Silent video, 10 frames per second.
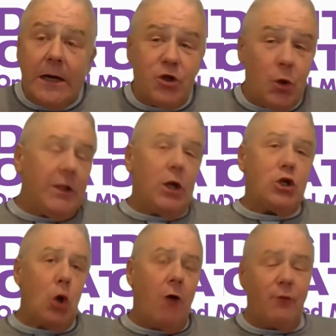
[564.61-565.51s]
So unless
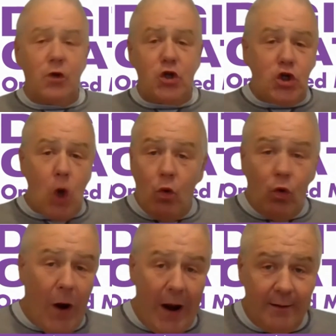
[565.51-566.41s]
your offer is so
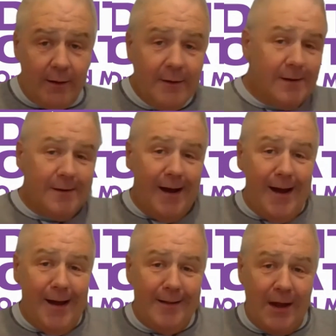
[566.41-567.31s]
great
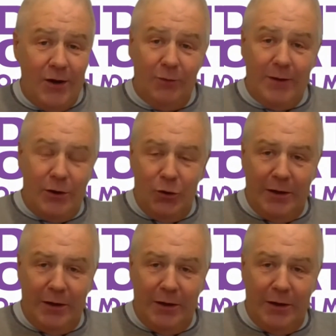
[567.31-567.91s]
that you